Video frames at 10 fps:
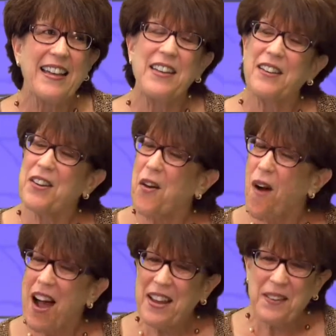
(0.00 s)

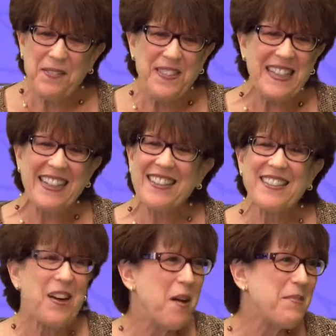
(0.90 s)
I have seen
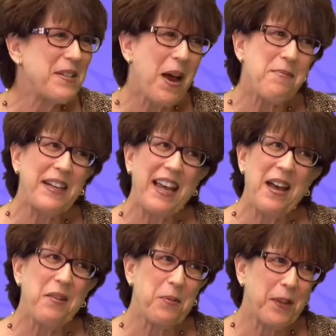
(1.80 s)
this time and time
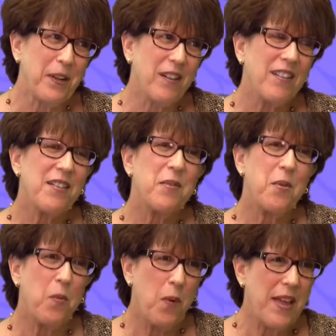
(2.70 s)
again where
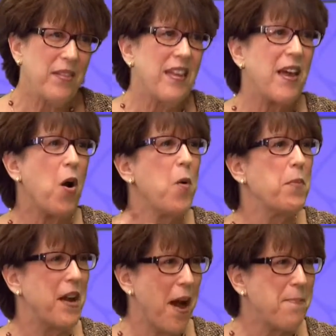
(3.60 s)
when they
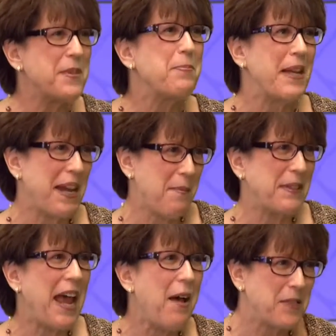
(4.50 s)
open up to being
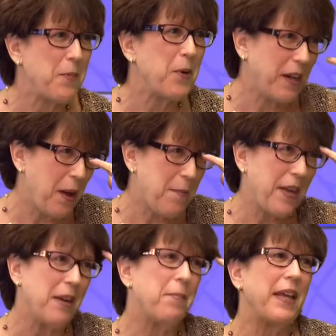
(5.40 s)
able to have someone come
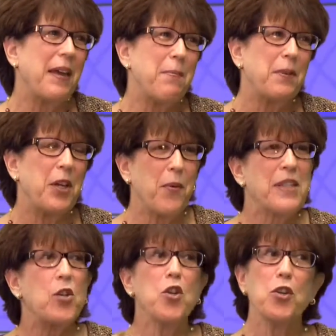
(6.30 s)
in and be able, it's a